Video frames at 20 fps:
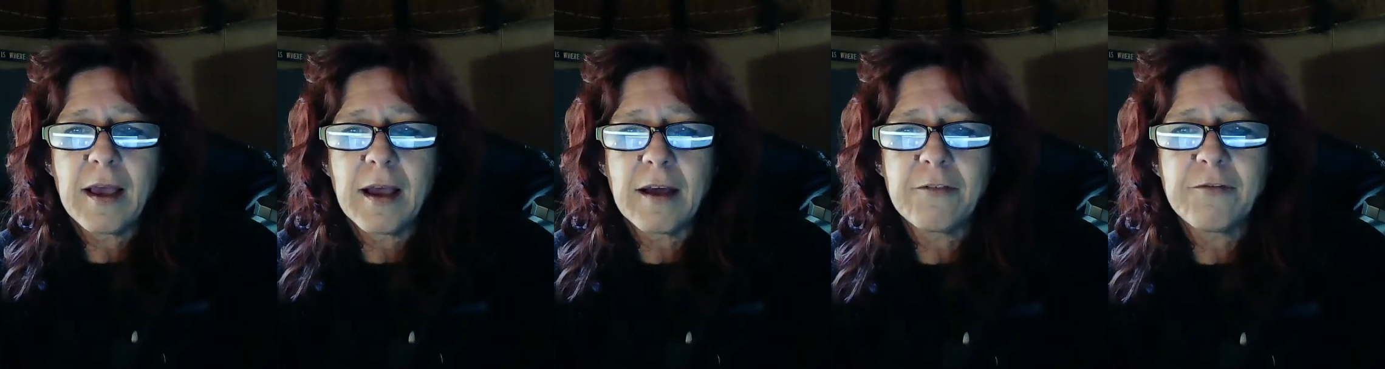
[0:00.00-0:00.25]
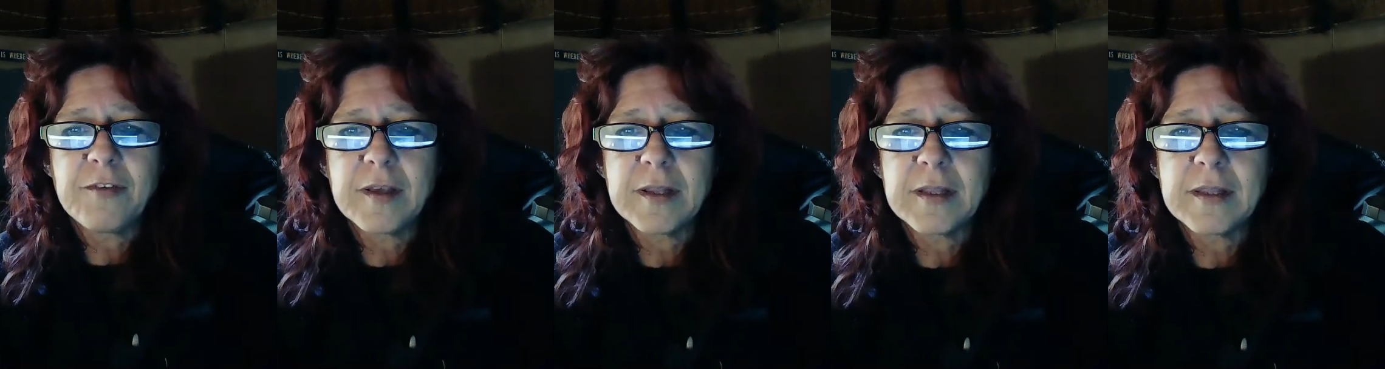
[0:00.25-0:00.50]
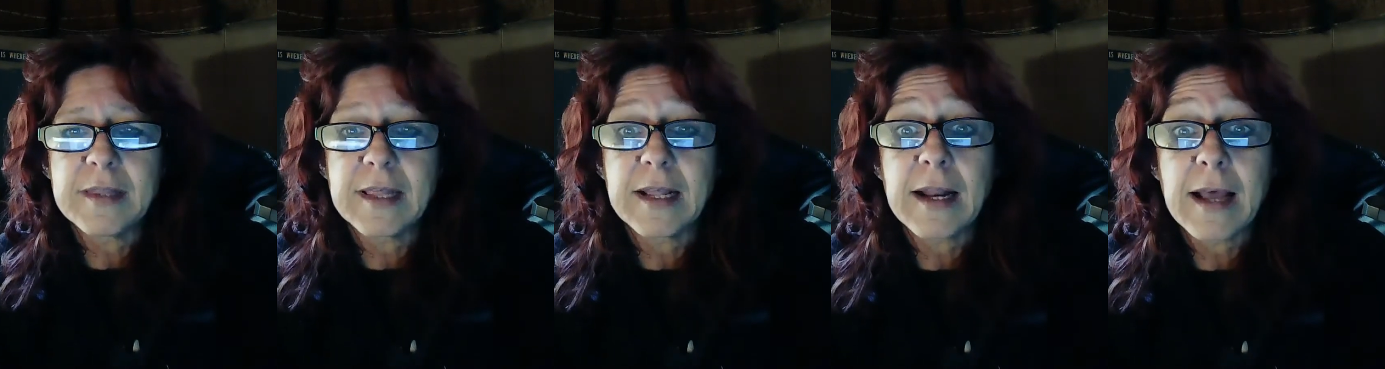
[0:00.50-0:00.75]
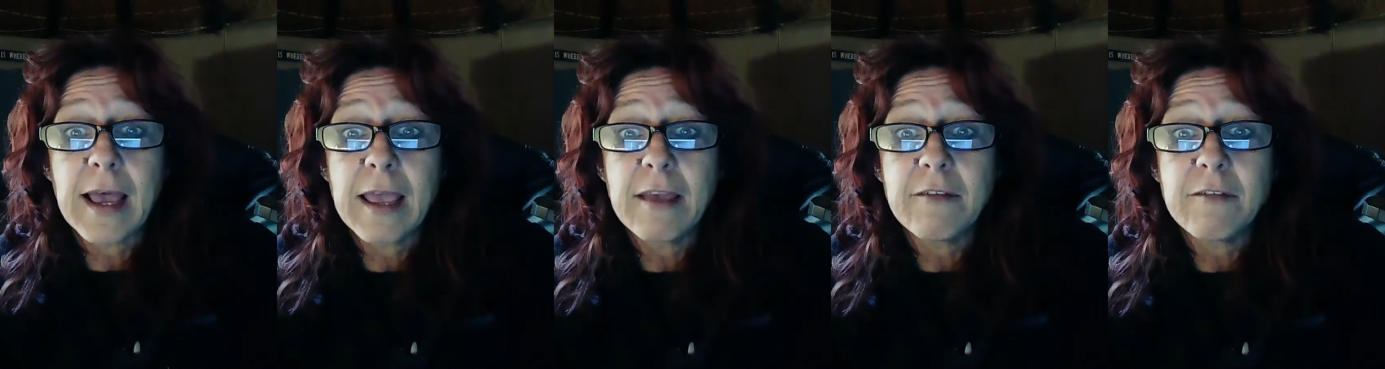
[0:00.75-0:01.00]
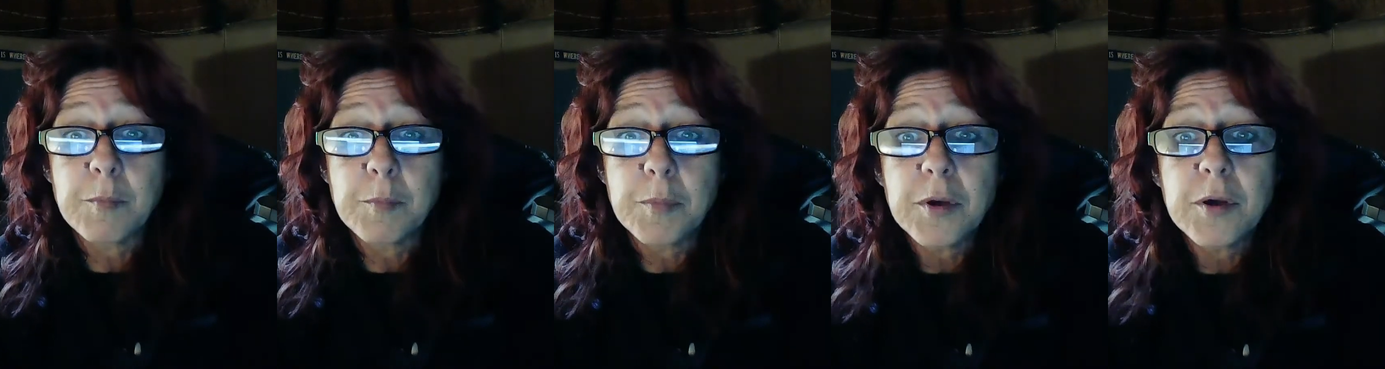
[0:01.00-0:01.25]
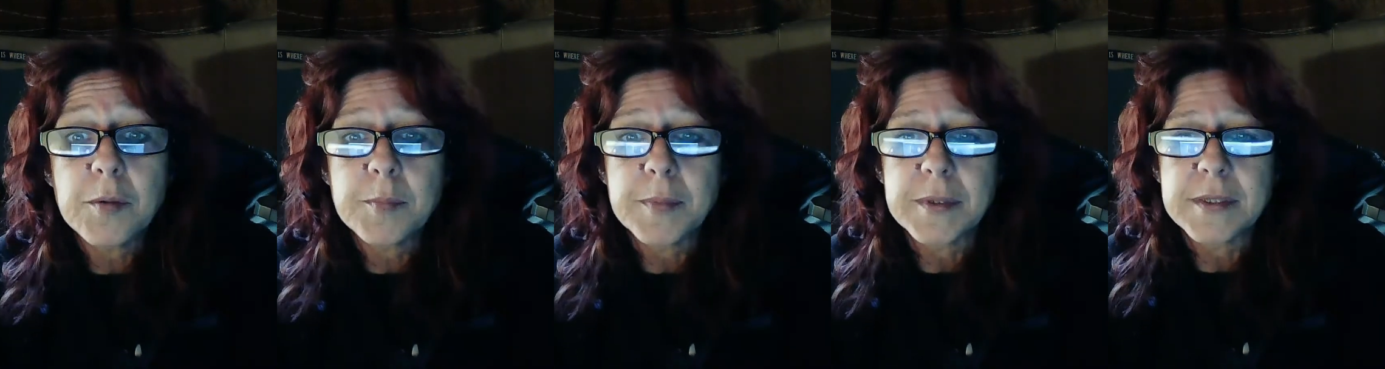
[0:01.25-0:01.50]
I feel that I have a
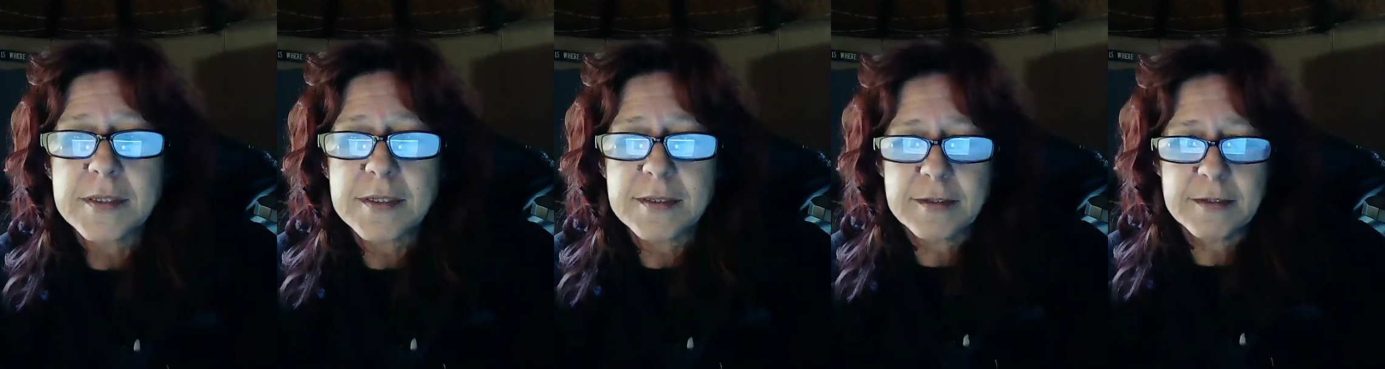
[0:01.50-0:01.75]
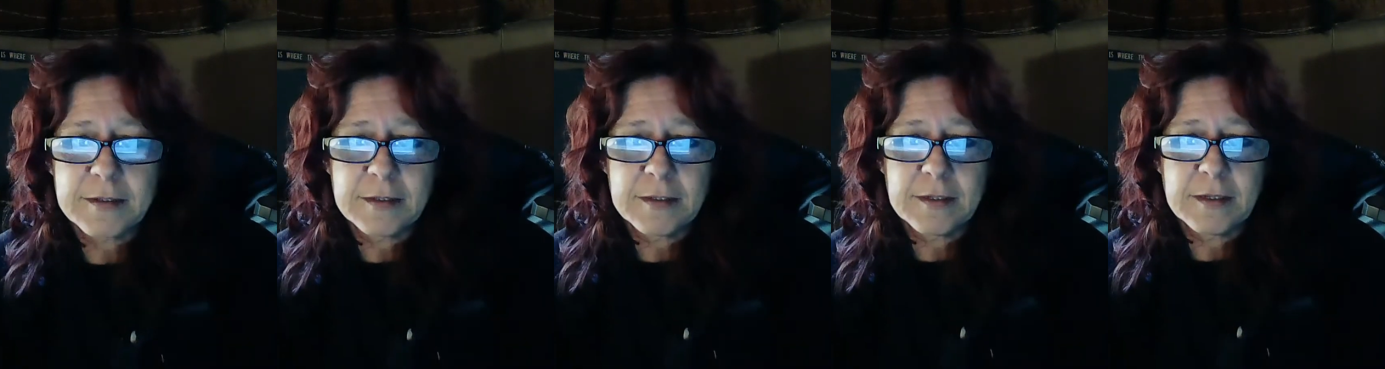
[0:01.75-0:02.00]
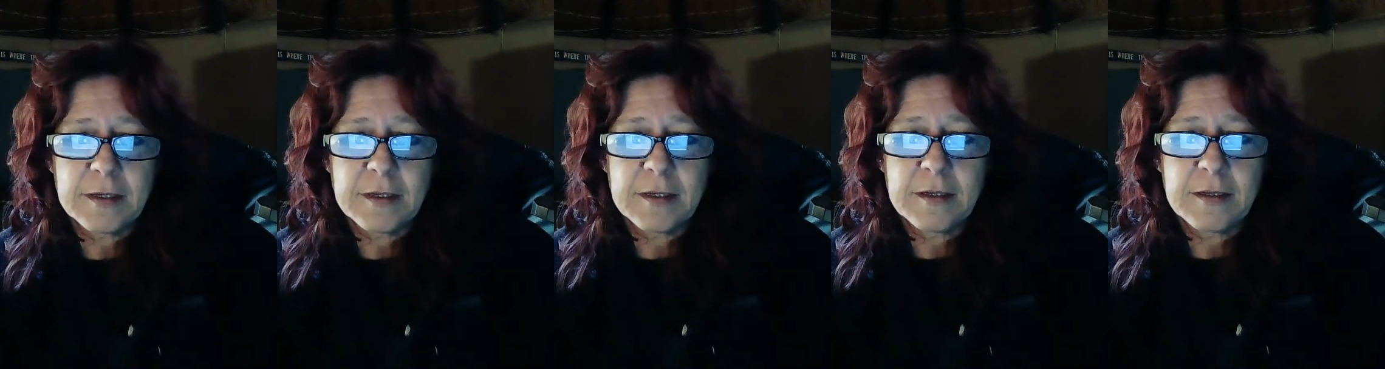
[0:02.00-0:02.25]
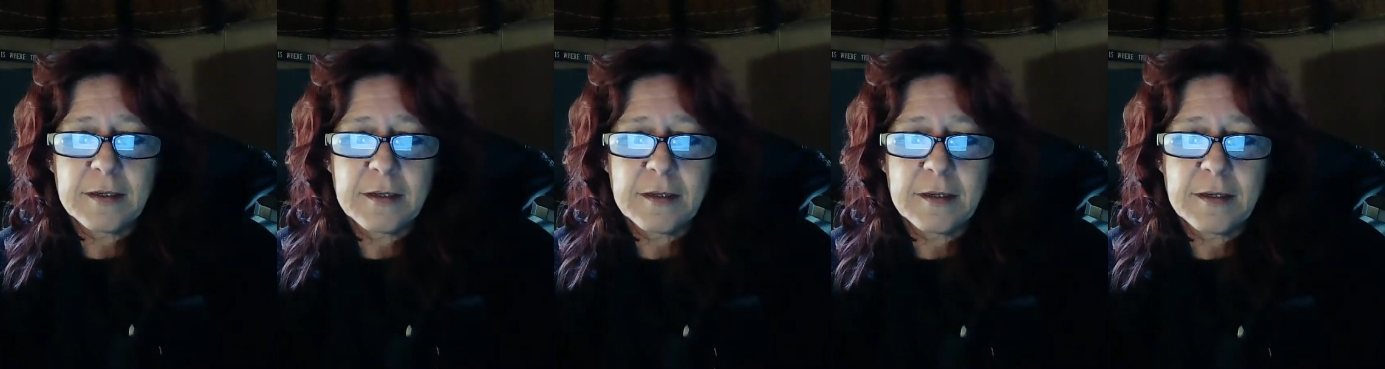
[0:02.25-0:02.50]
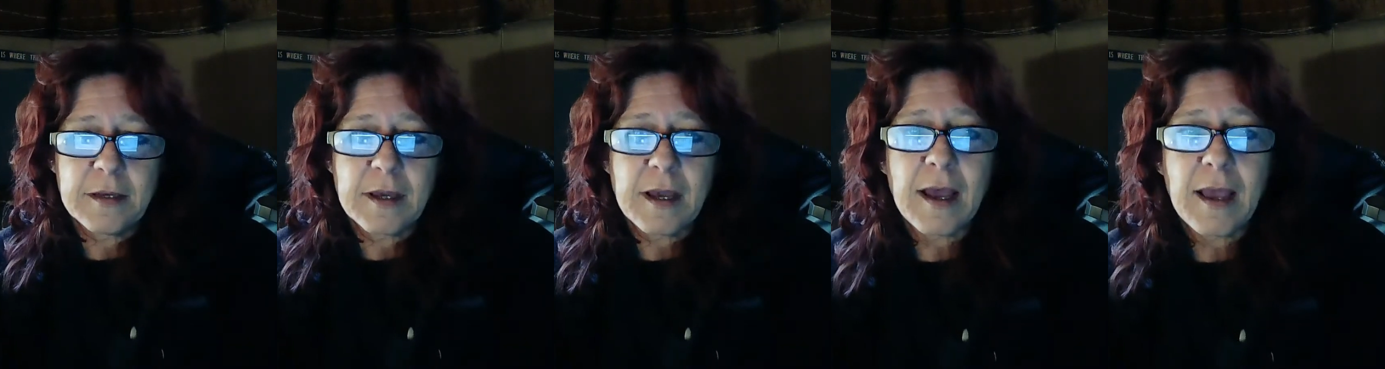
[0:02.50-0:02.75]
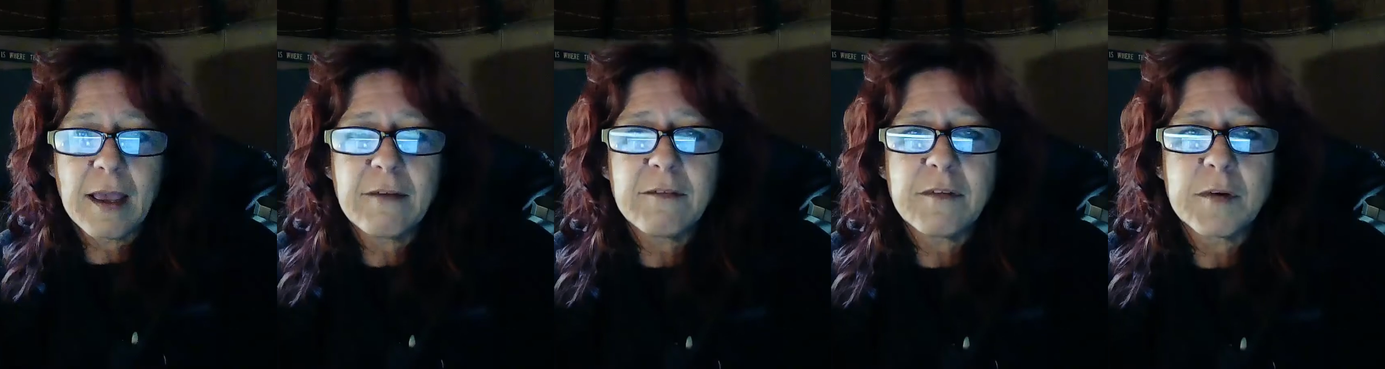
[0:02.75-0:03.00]
purpose.
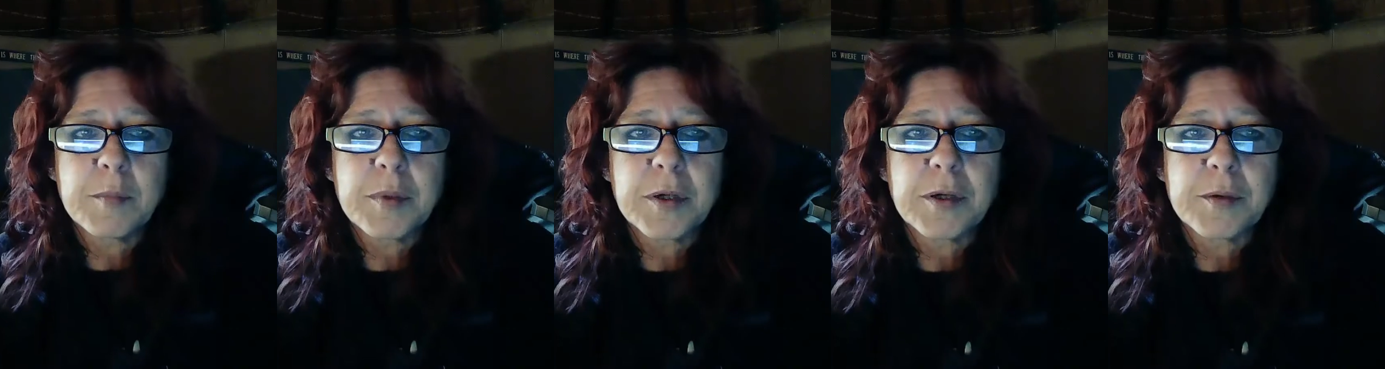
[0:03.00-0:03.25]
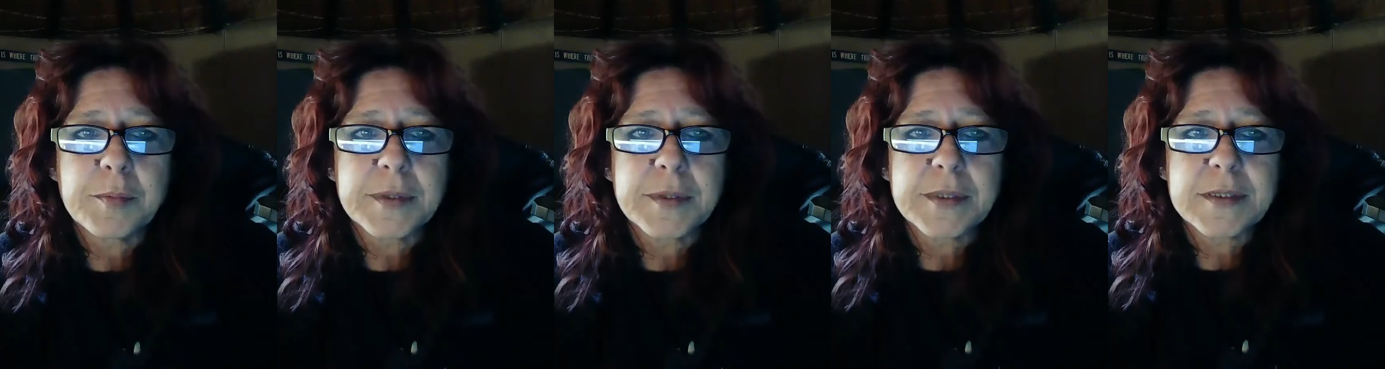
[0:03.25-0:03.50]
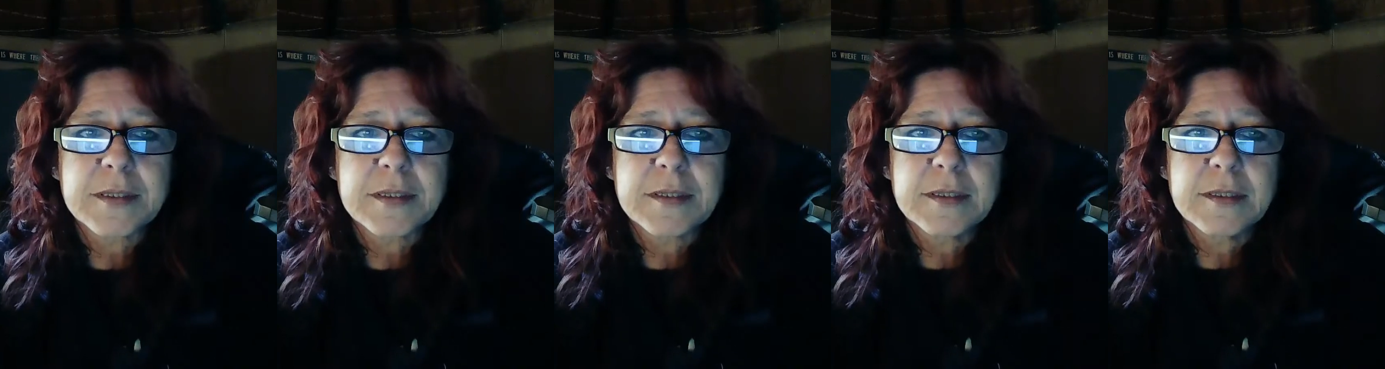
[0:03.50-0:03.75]
I have a purpose.